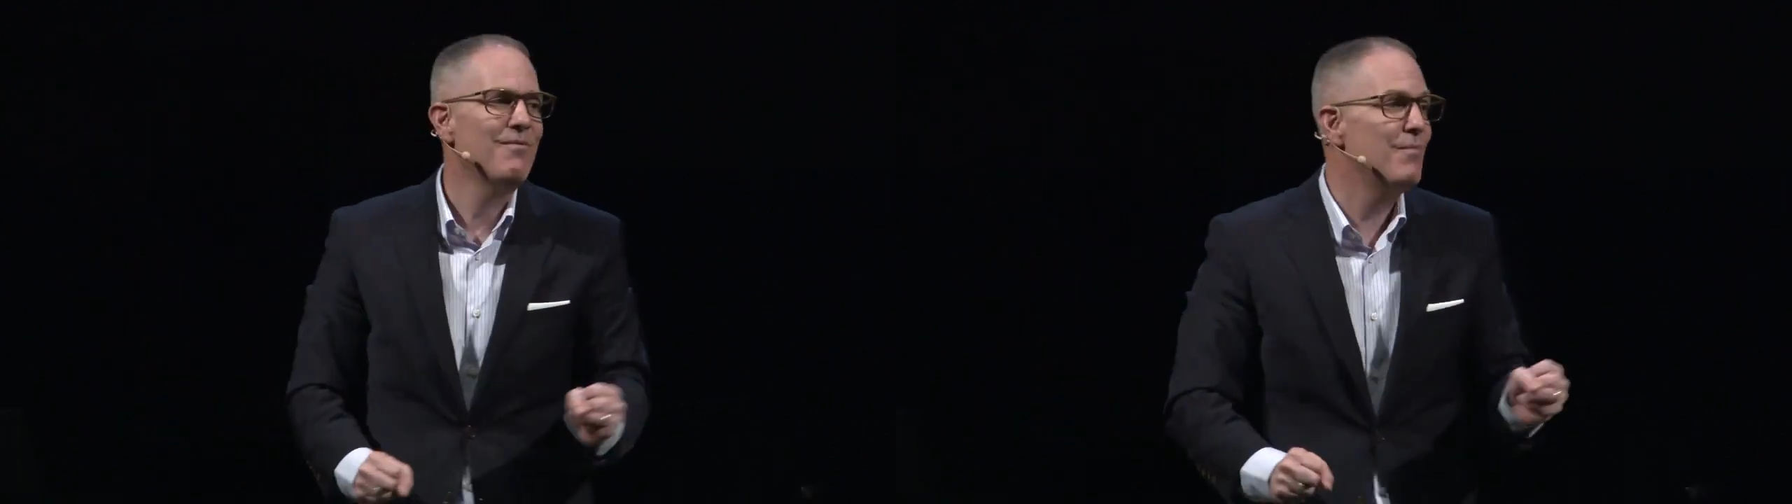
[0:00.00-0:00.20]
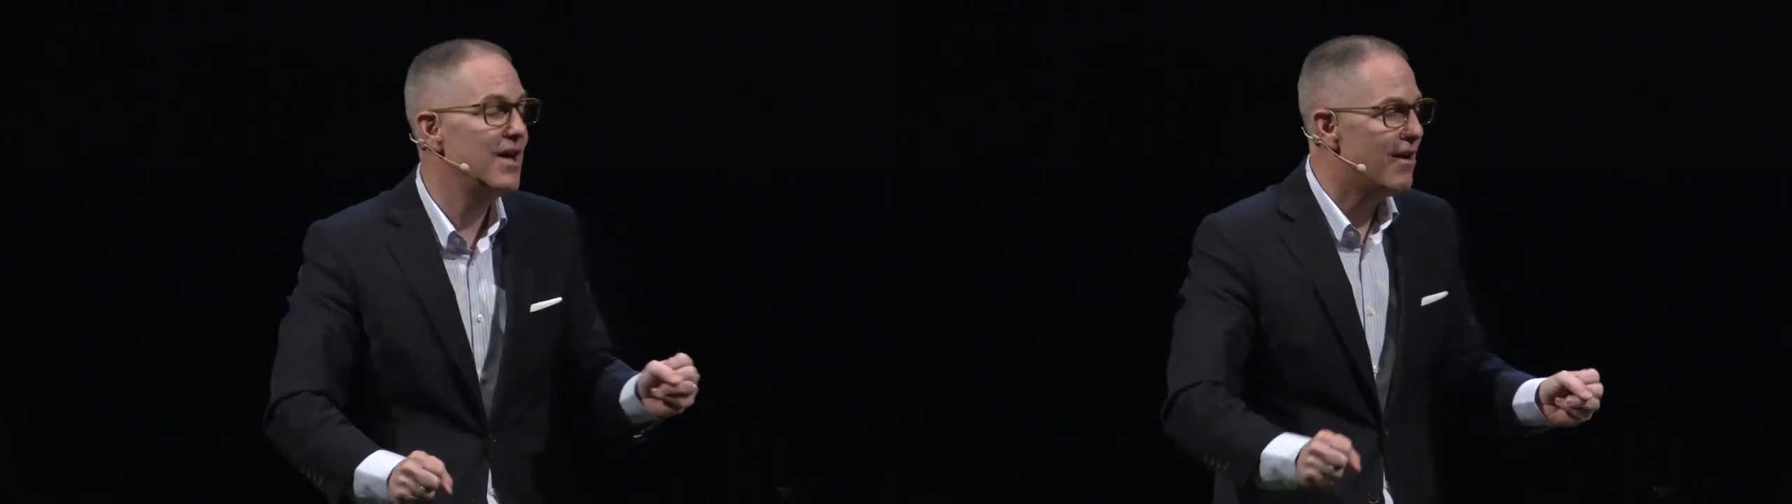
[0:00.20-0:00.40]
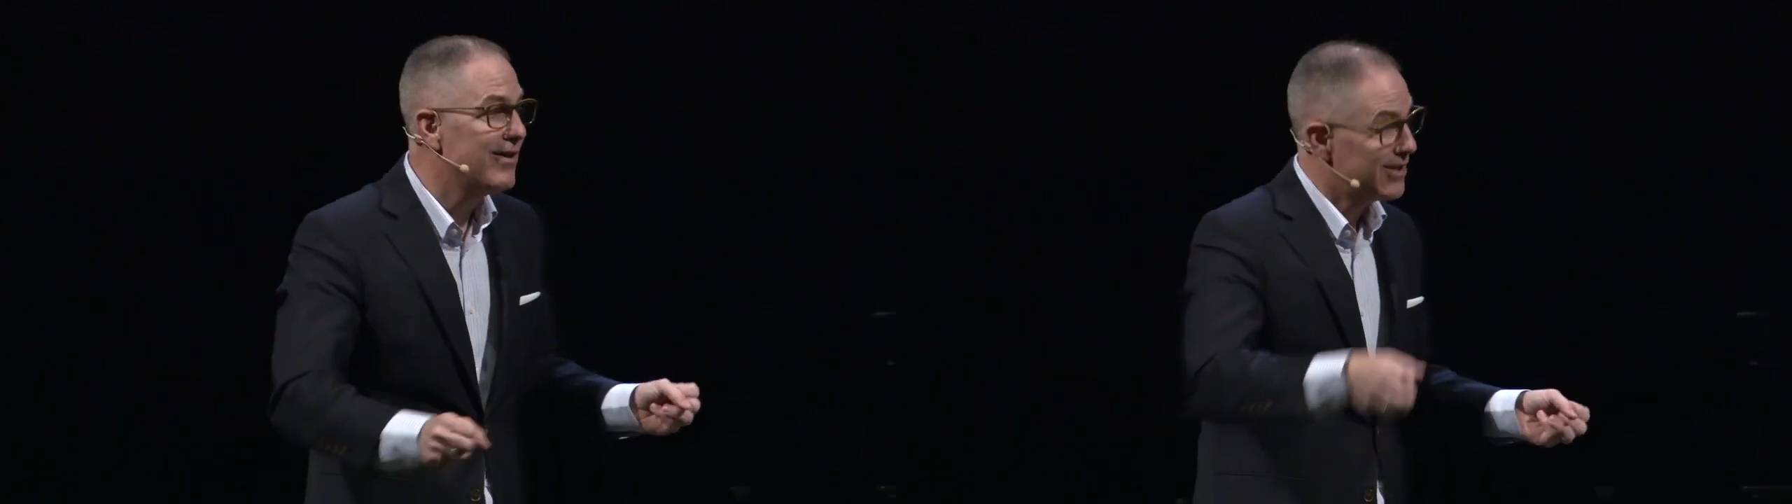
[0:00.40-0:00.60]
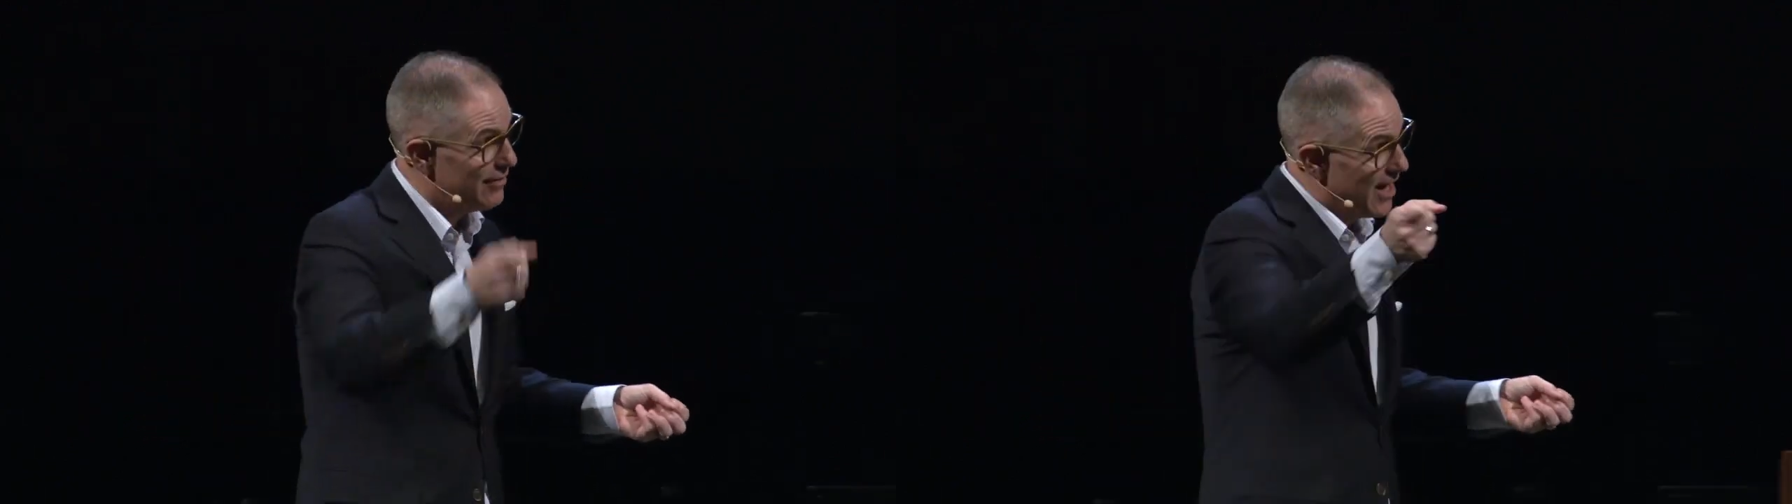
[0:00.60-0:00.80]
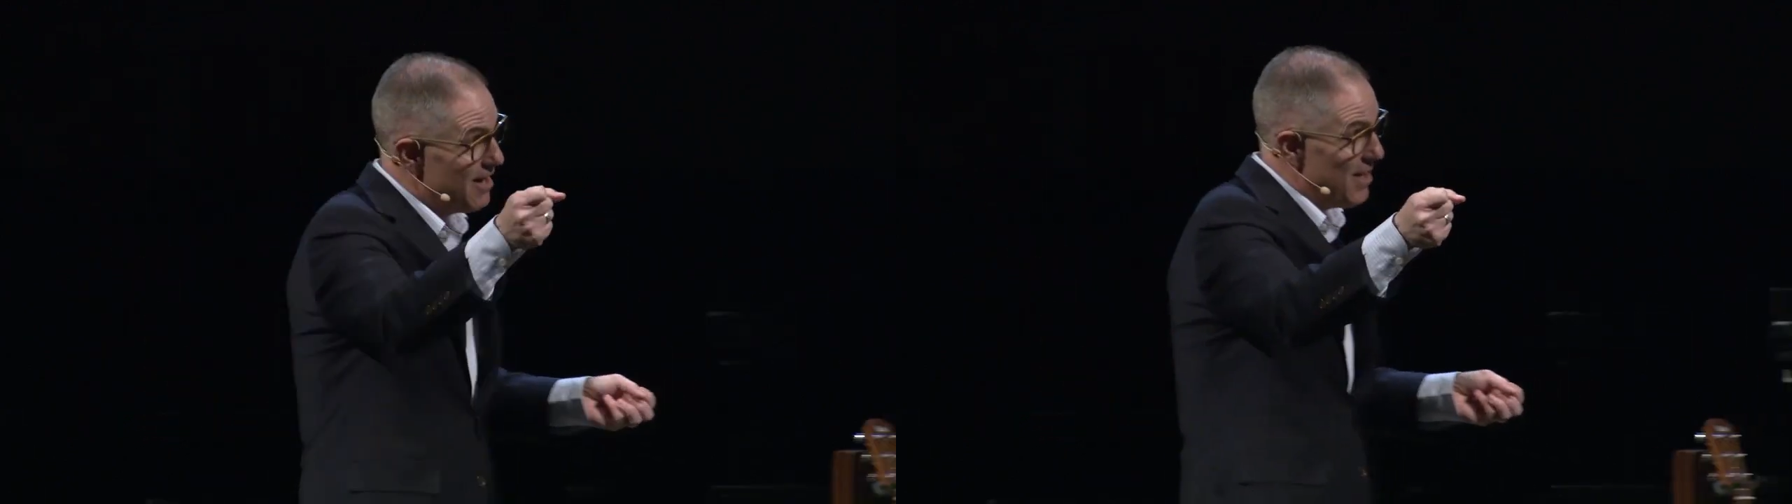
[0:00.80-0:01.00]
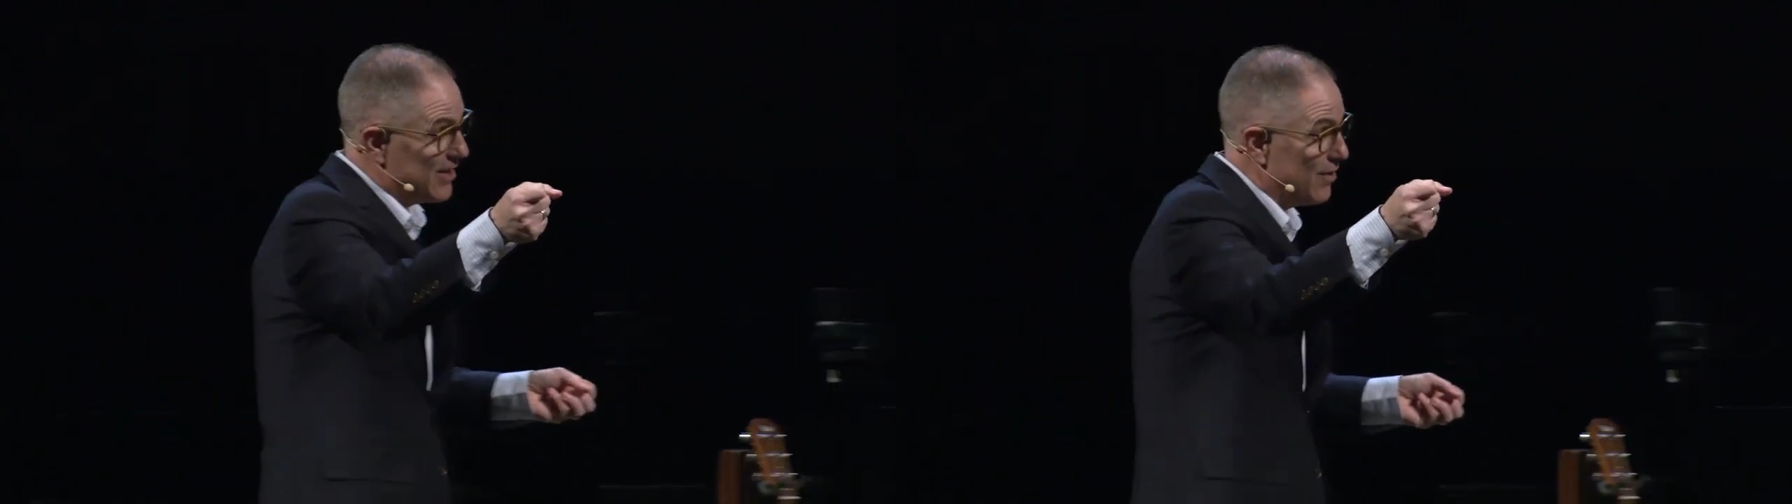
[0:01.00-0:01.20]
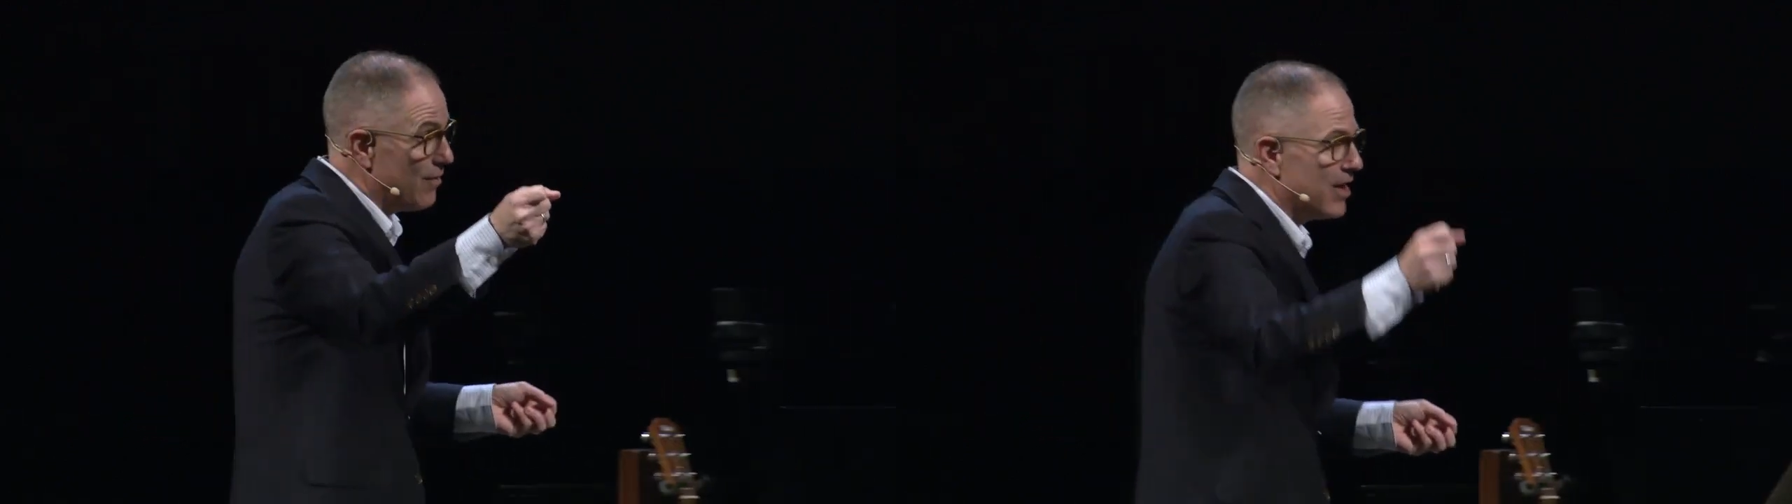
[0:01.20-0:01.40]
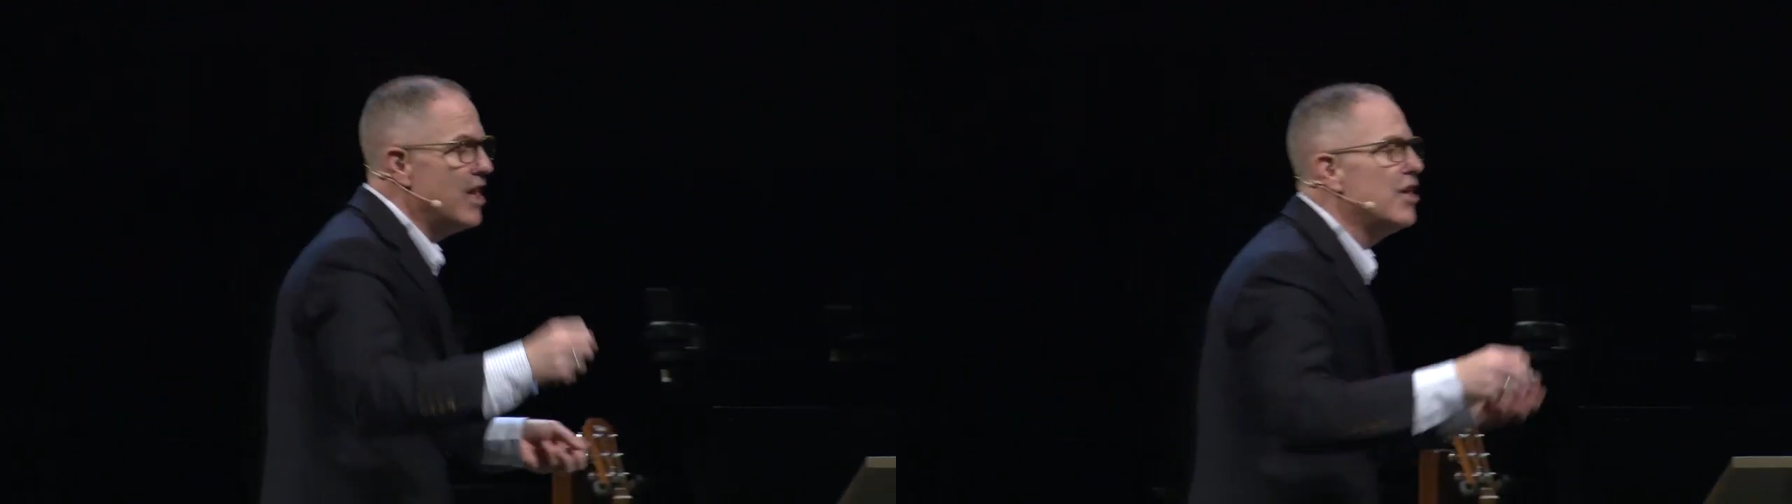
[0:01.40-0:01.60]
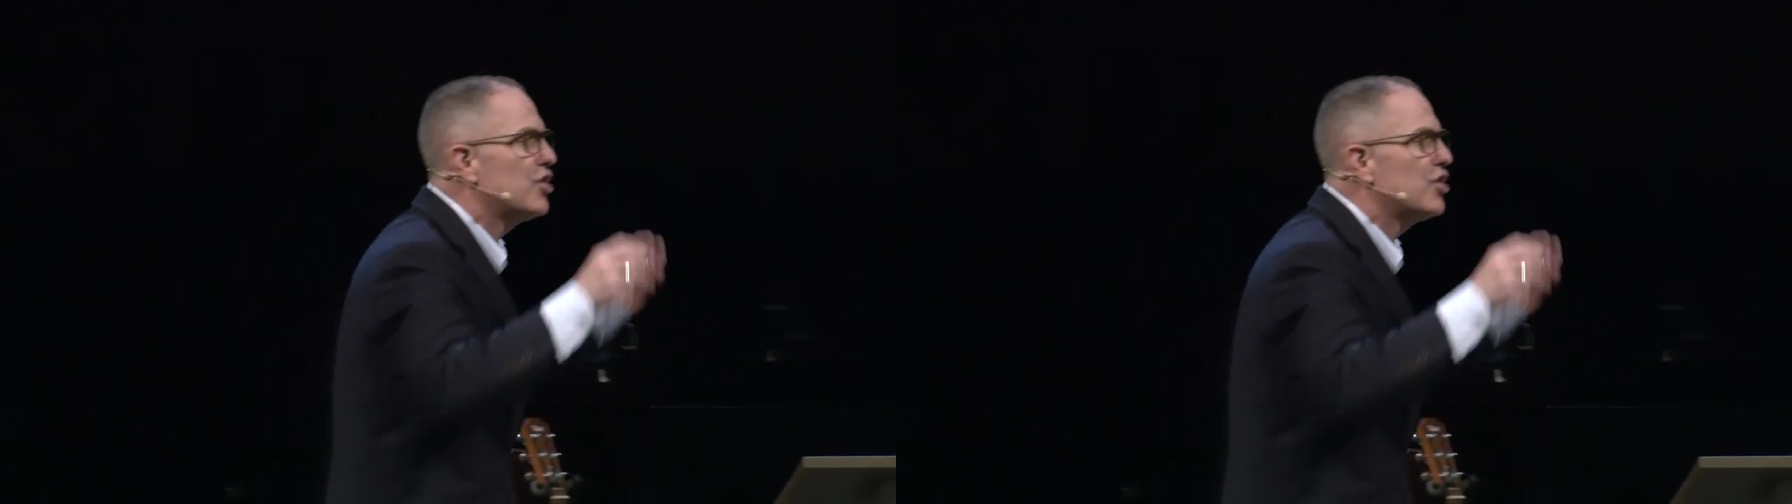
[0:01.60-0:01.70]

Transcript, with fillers: but also carry my sword.